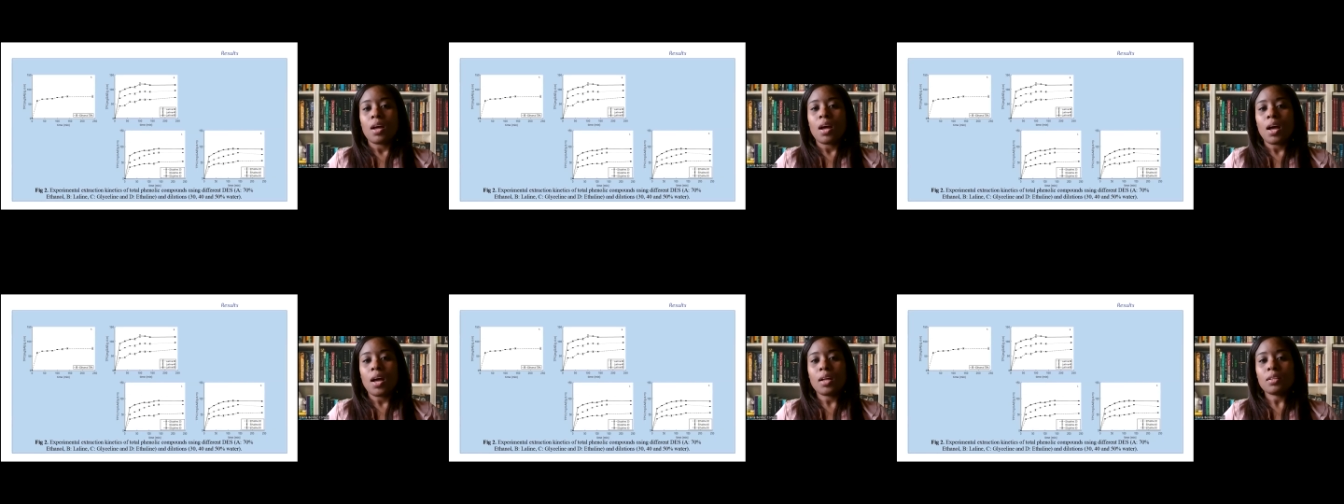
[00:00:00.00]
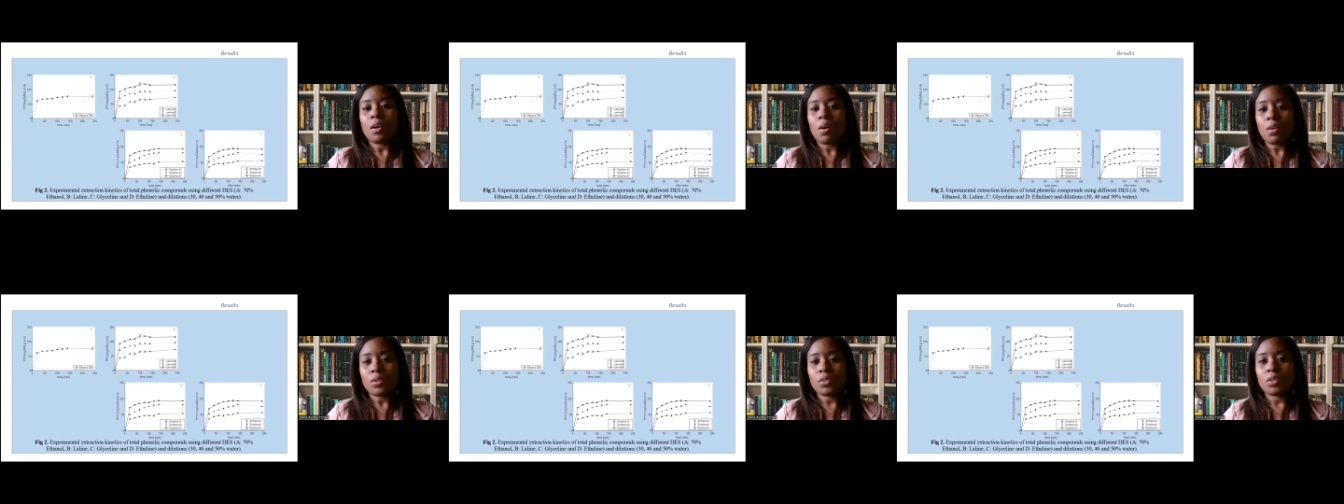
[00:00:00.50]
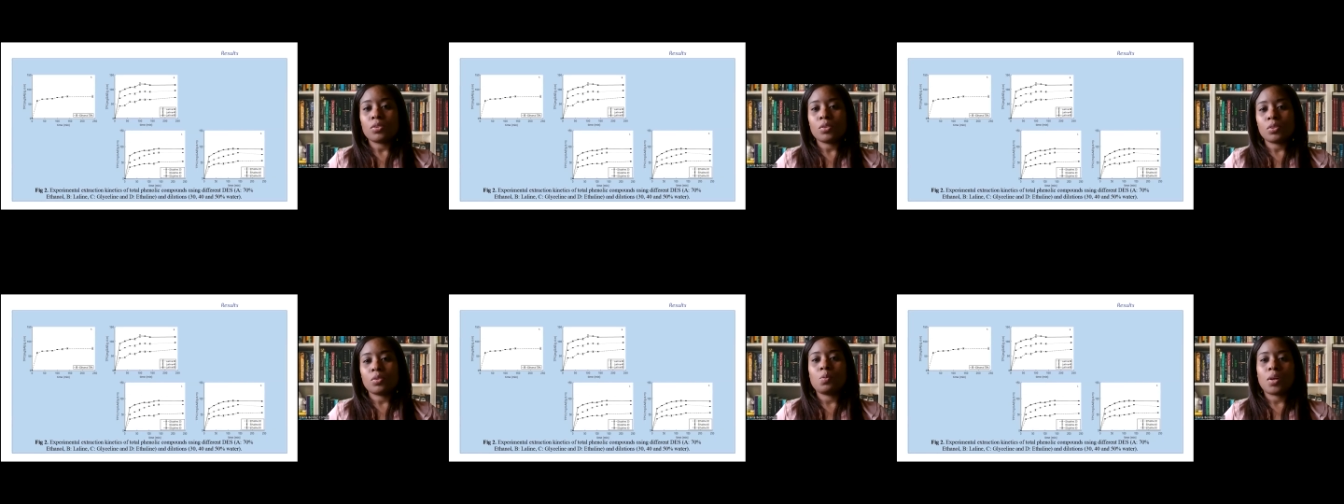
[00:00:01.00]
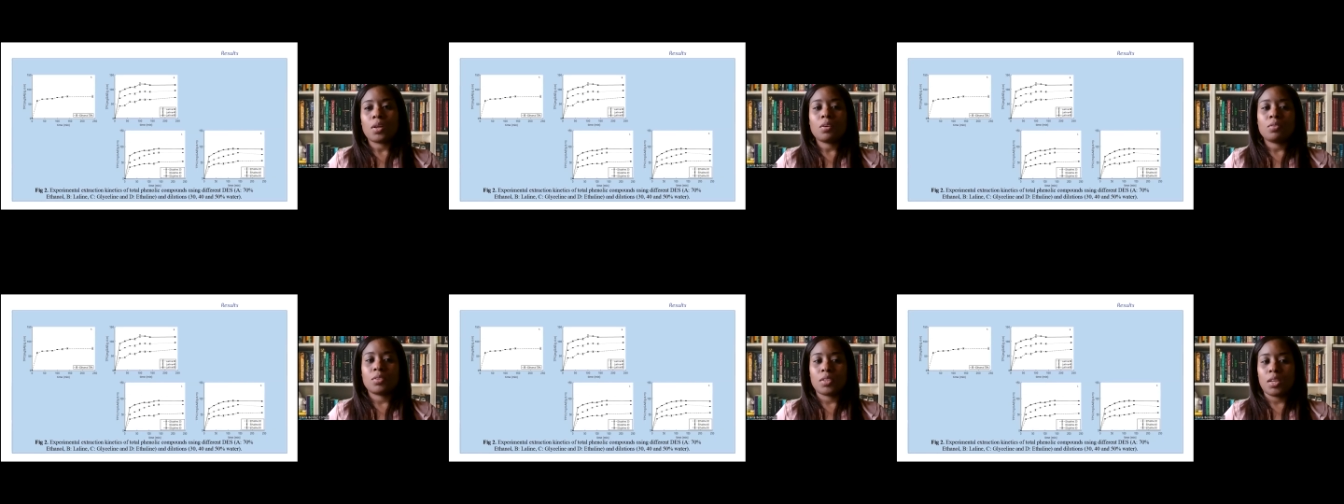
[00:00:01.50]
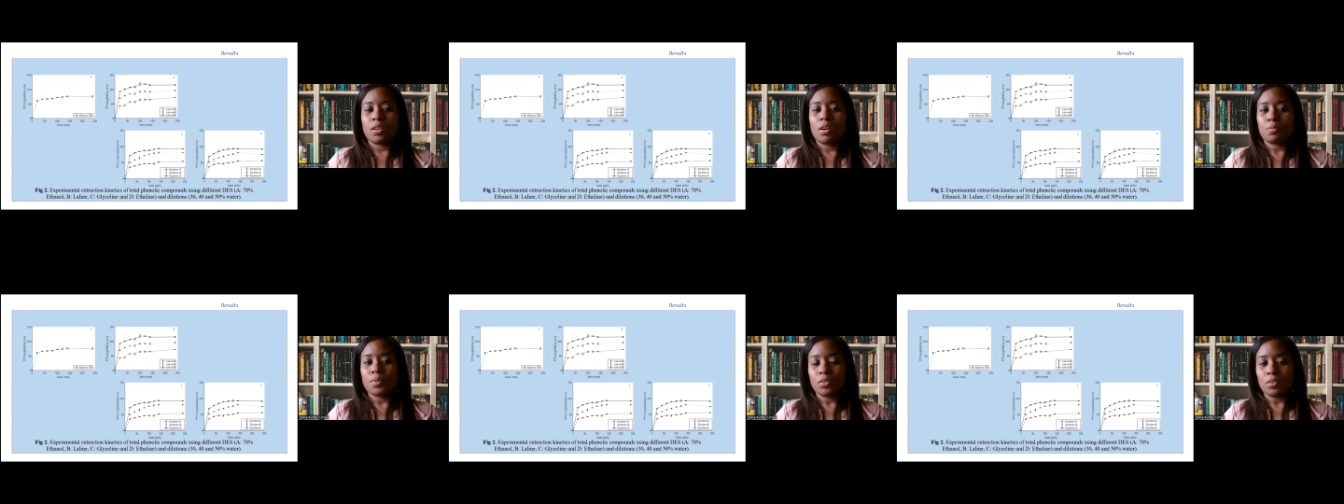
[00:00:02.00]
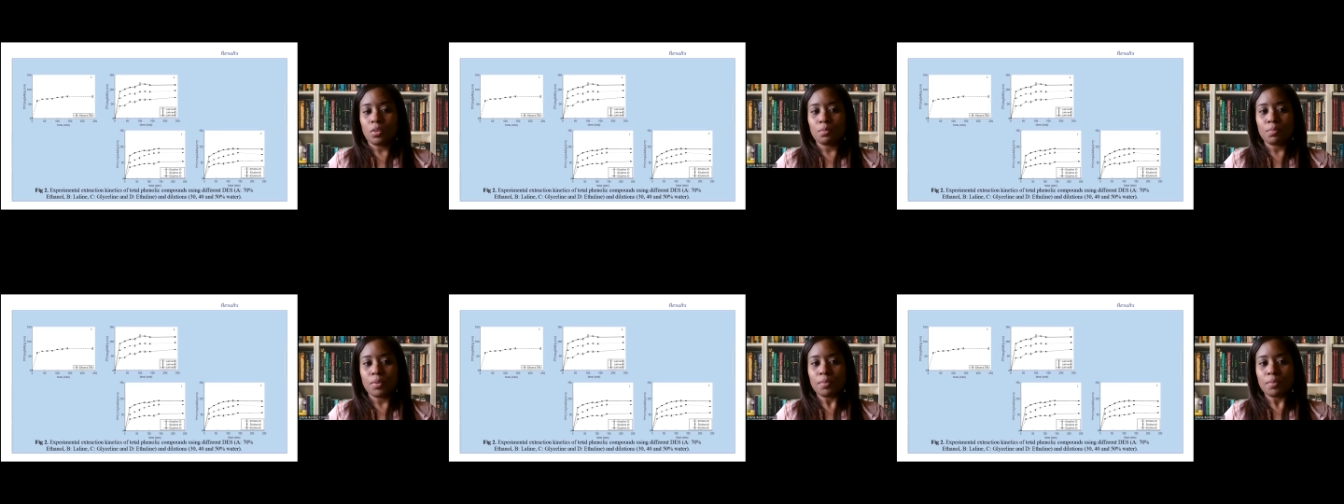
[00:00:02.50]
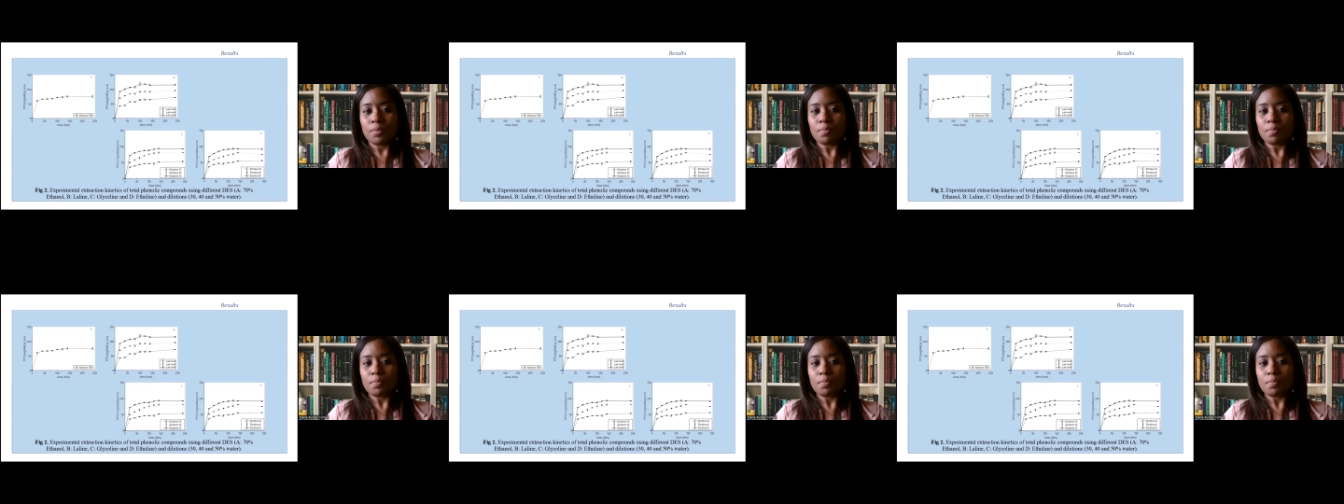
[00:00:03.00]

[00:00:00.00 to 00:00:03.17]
and also due to water content of the solvent.